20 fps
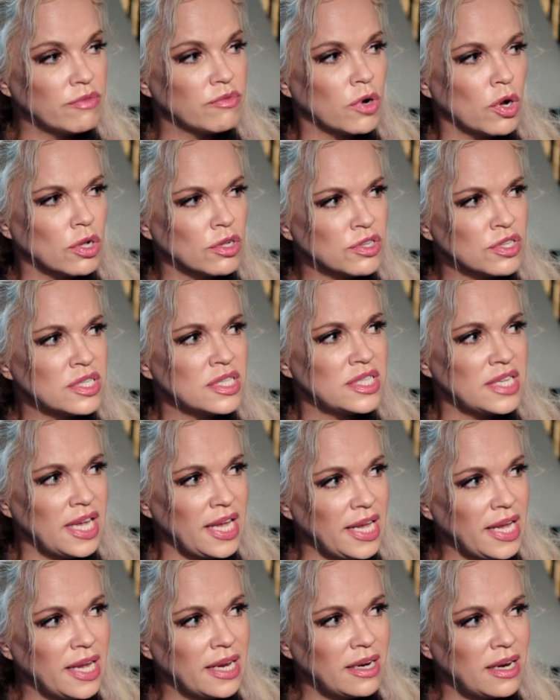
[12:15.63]
all
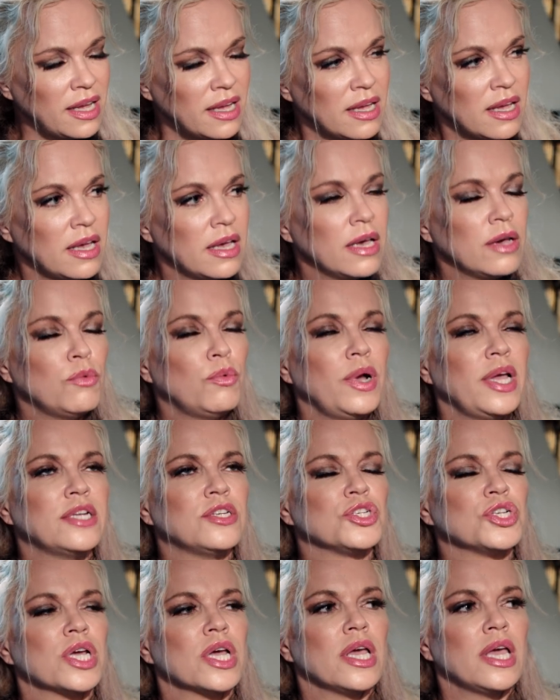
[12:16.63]
seen,
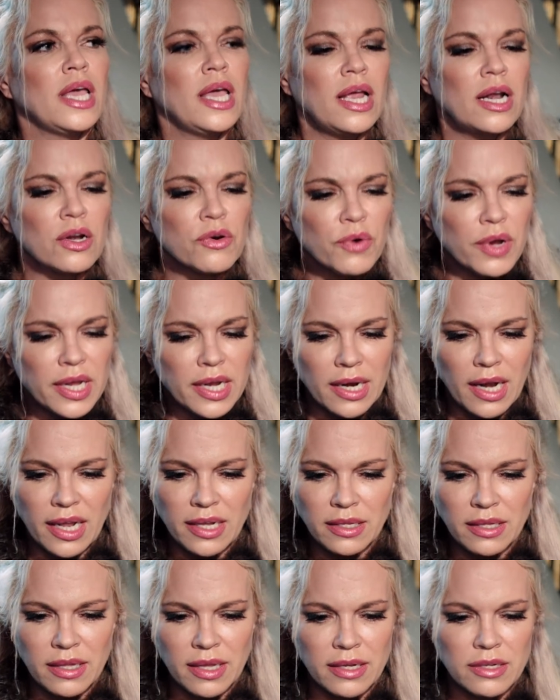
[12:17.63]
which Hillary
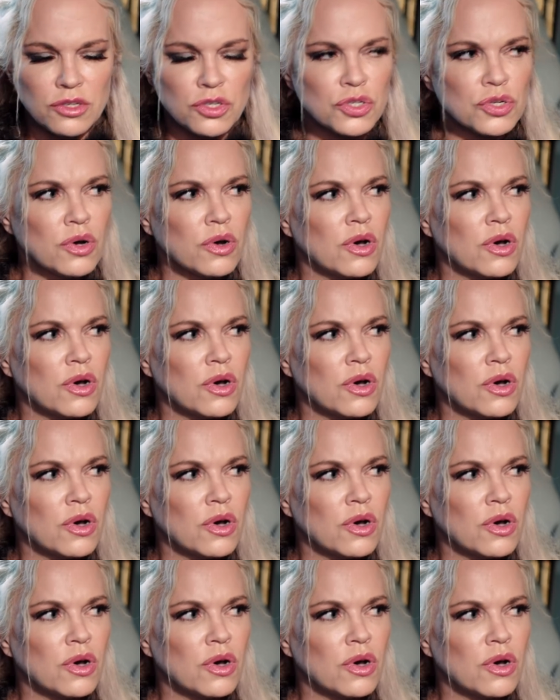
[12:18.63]
Clinton